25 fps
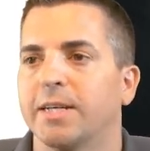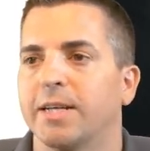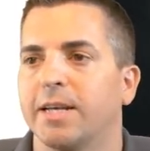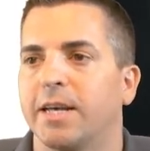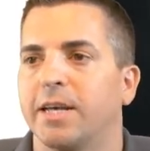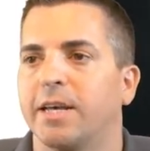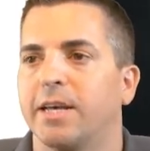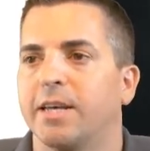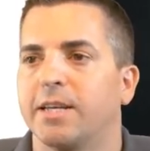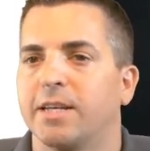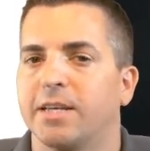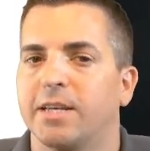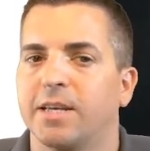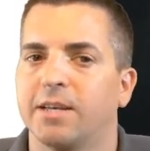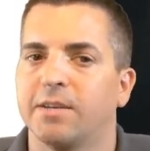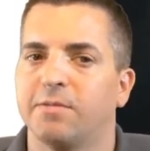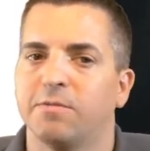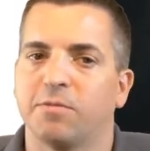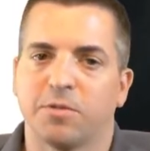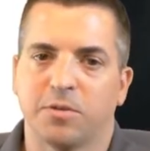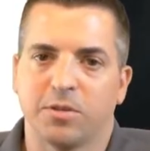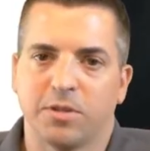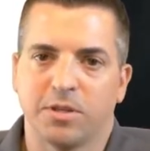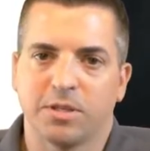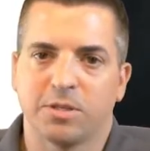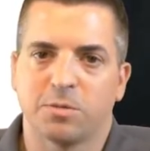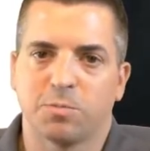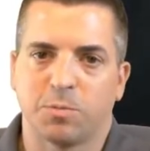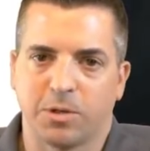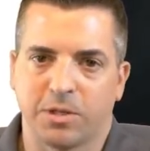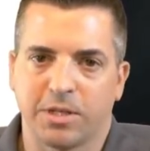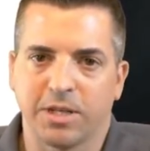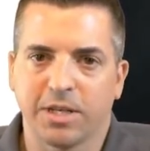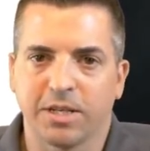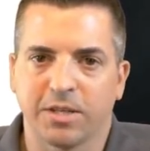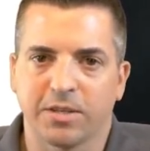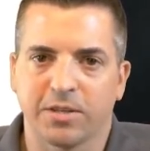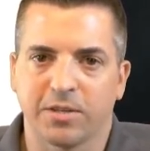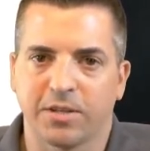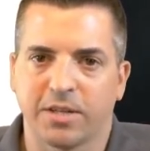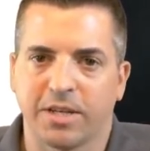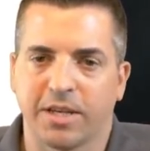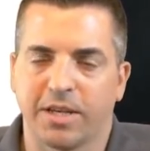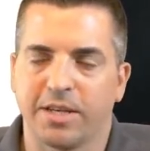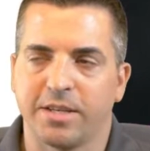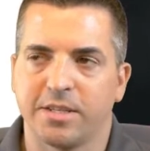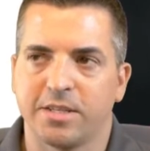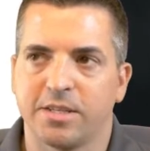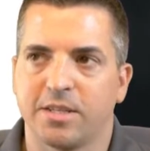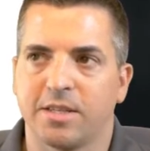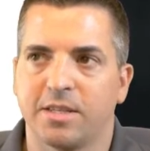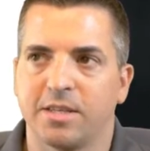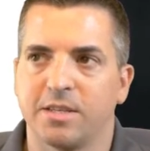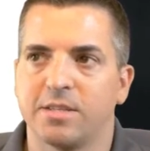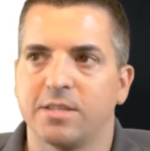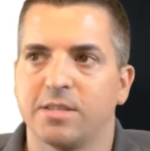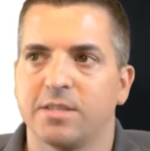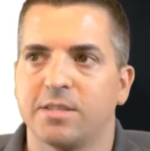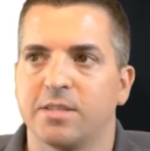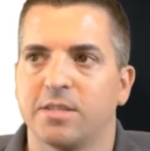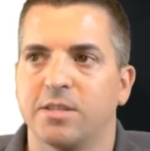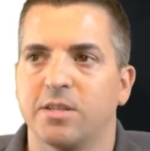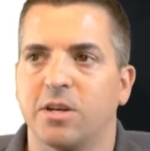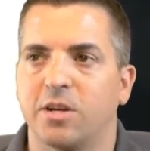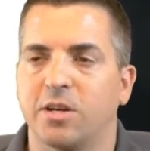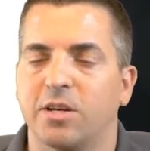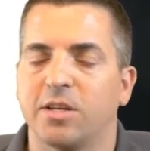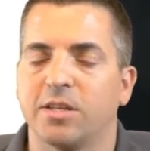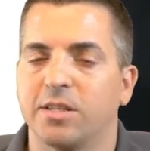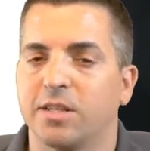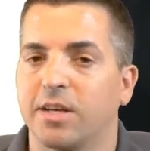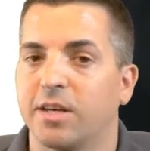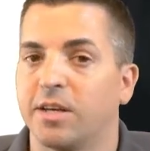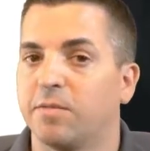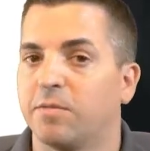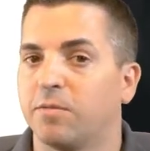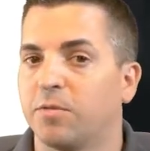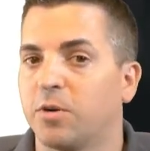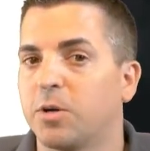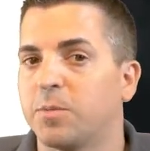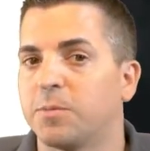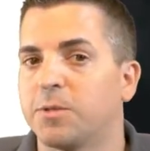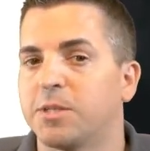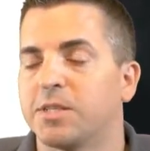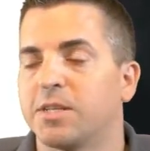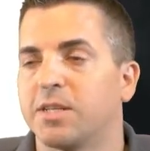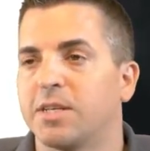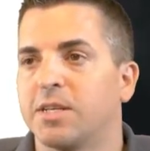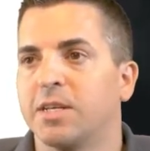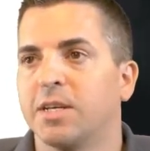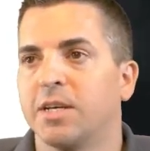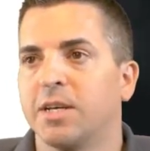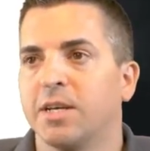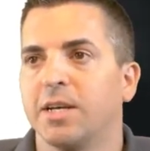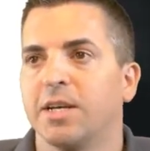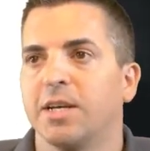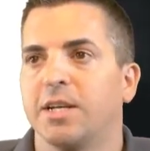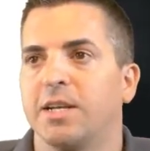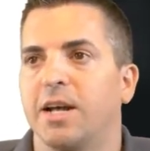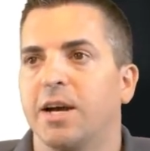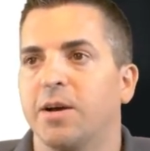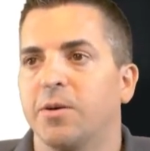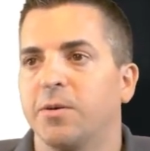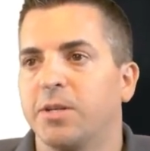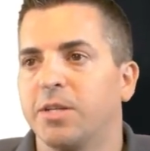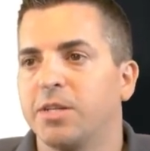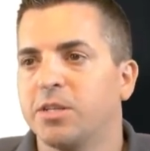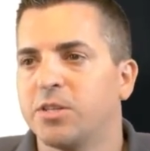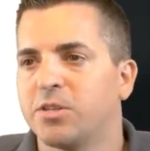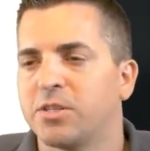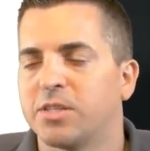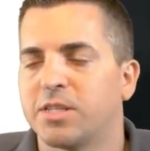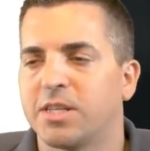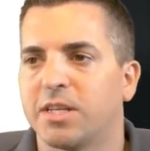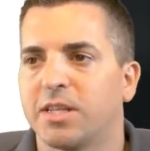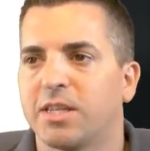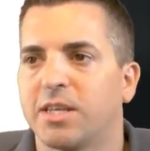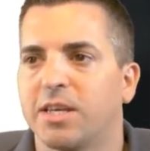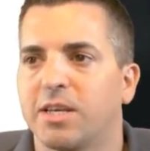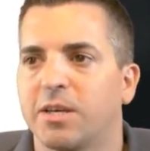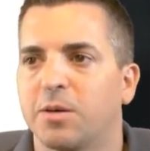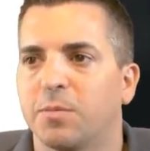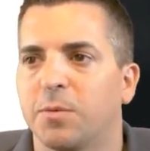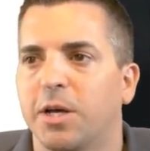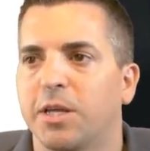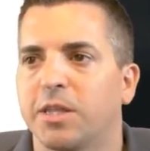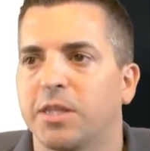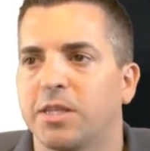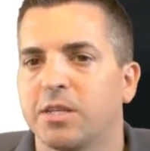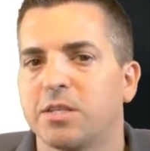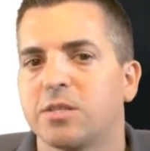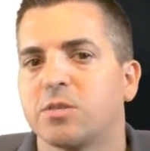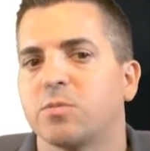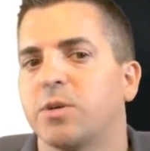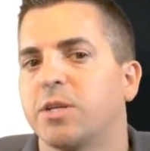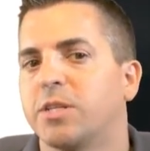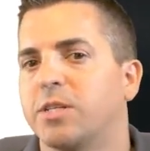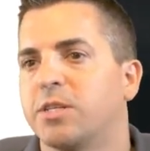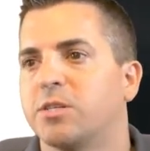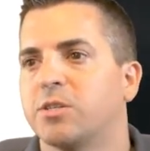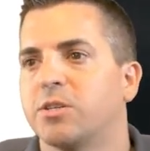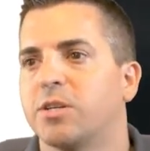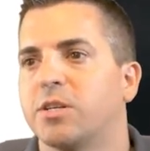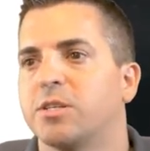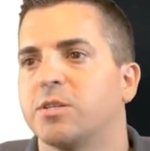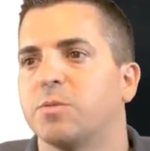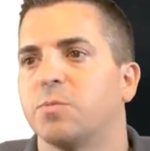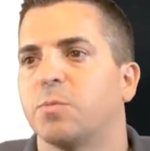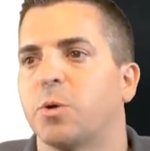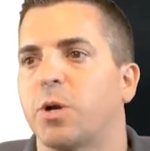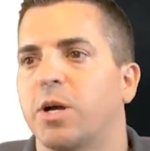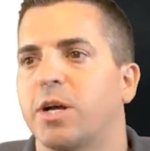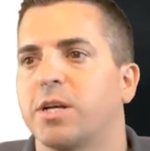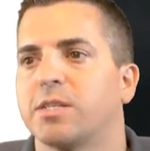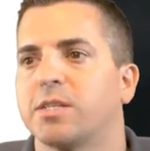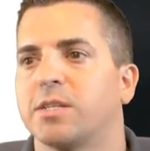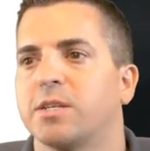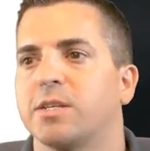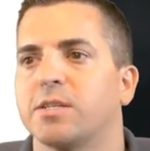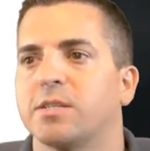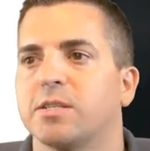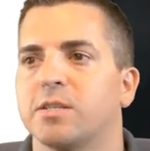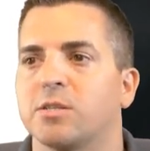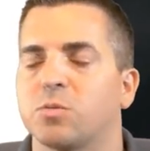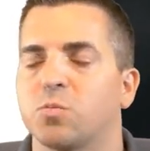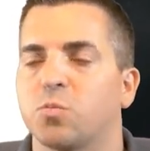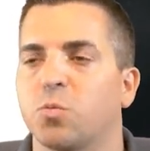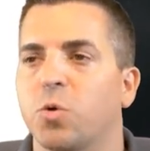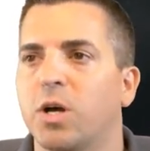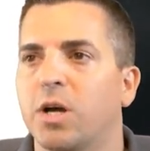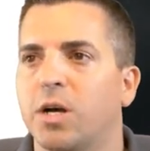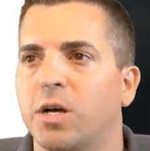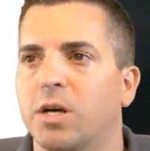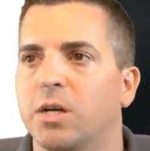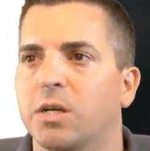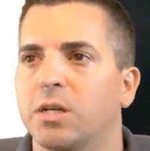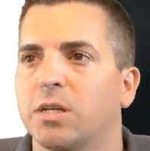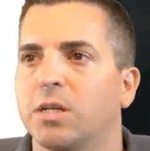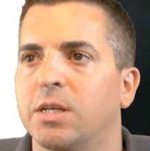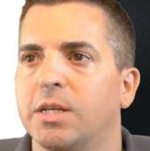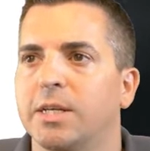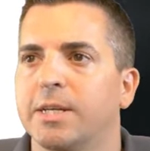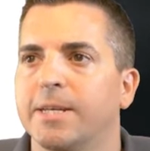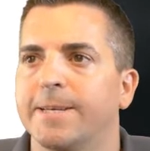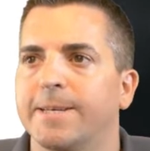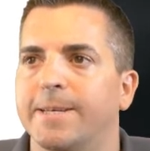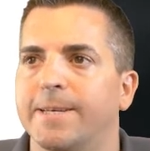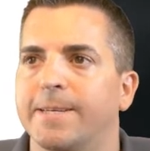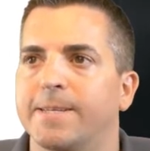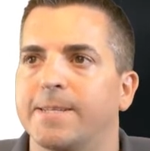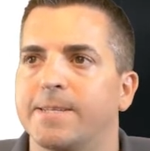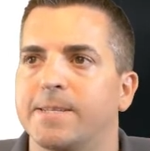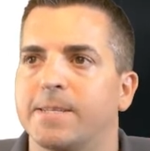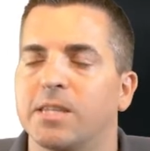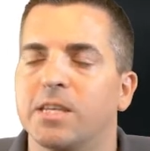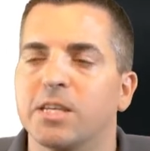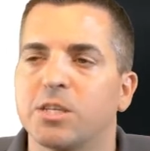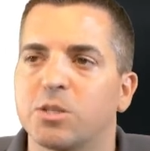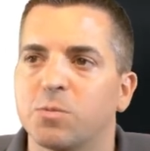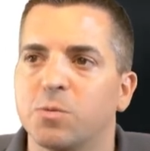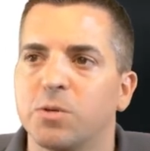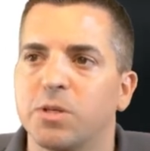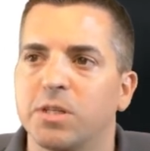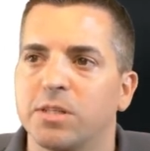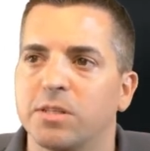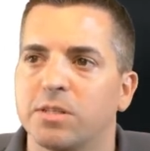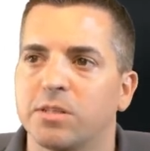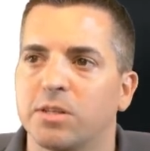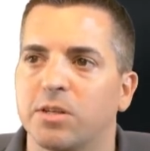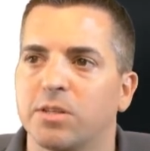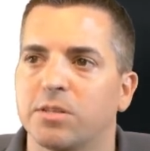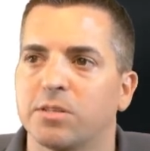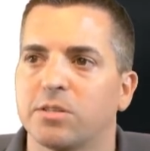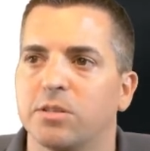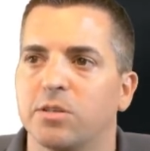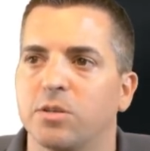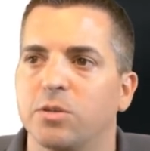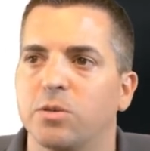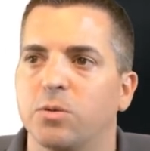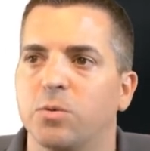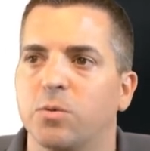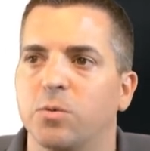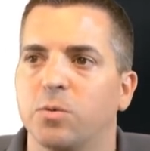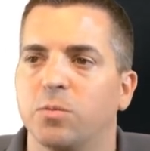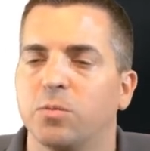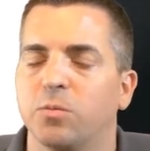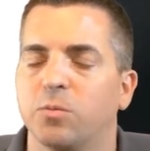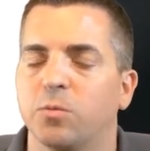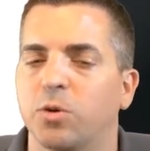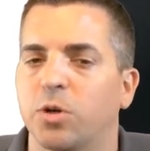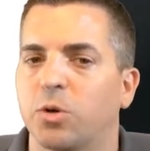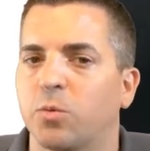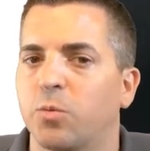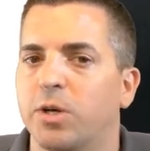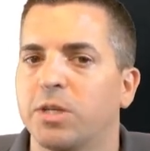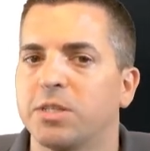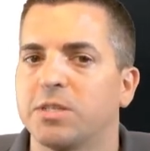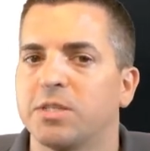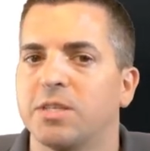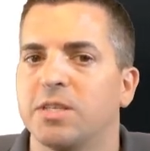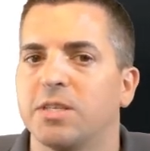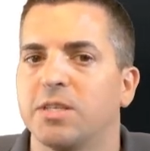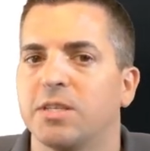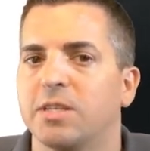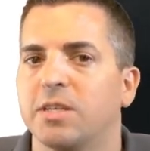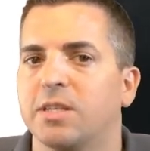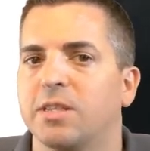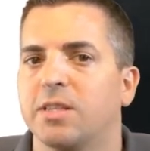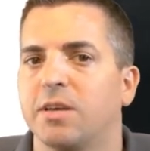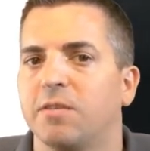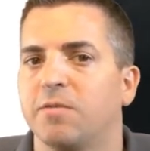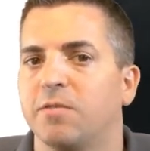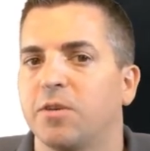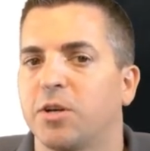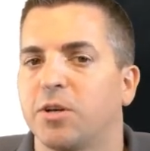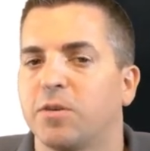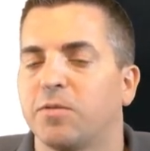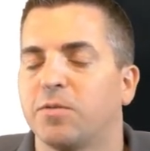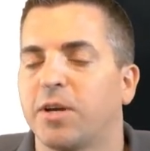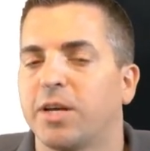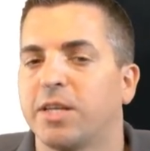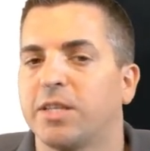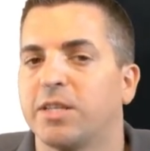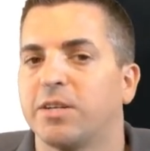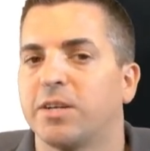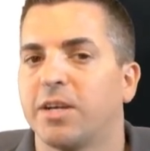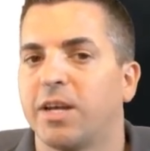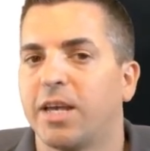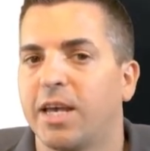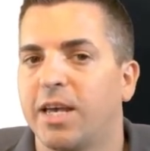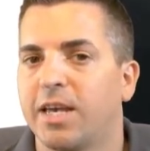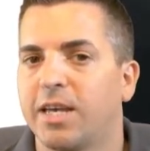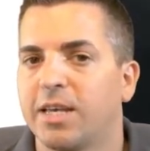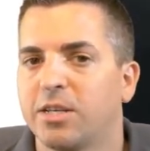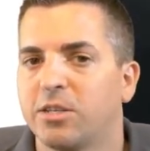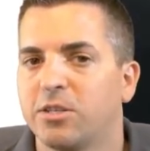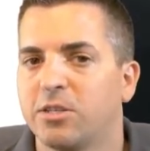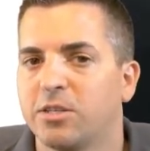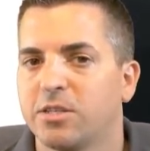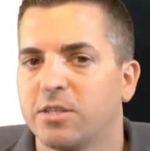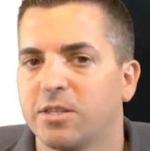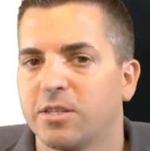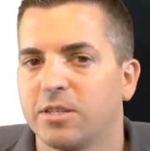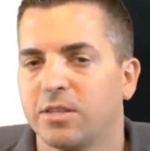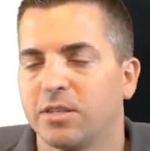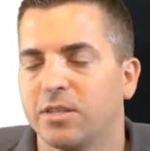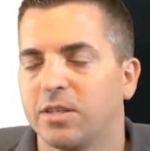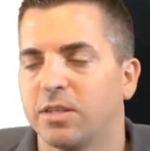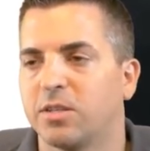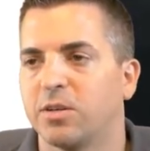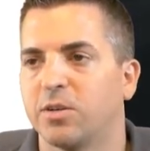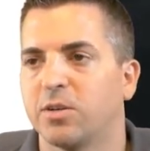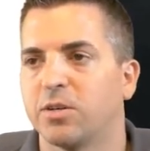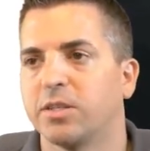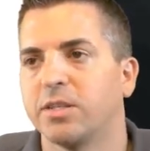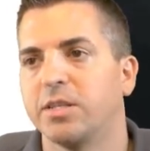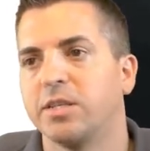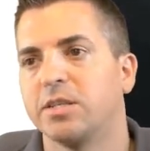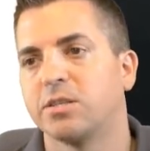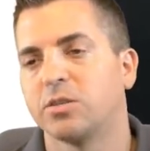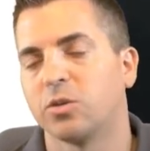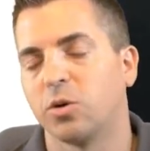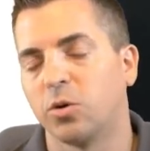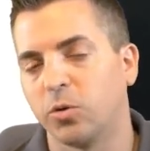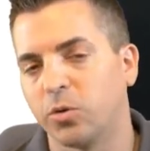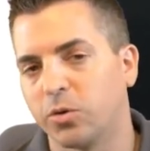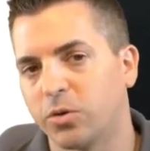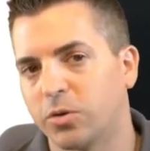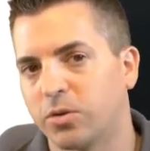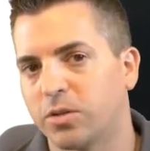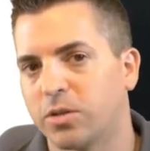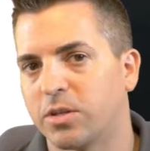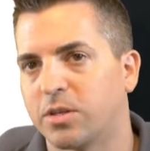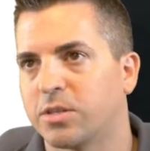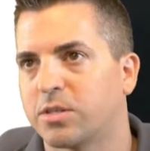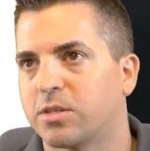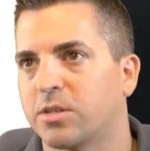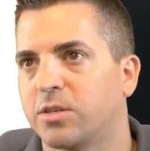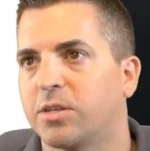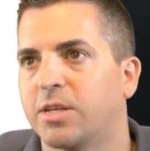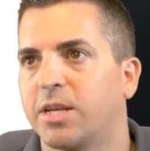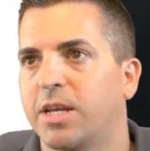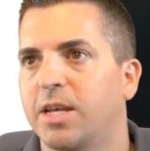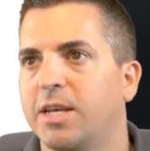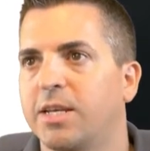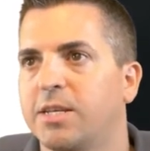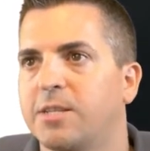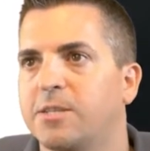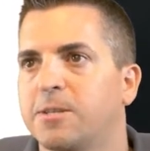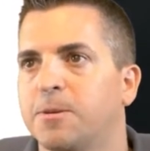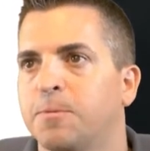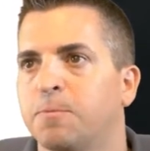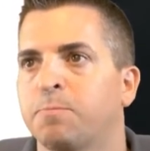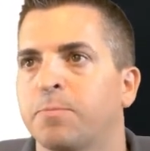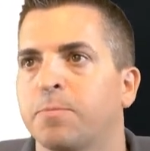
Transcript: And again, for this particular case, this is an online pharmacy. Now, an interesting thing about this registration process as well is this one is also requesting that they verify their age, that they're at least older than a certain age.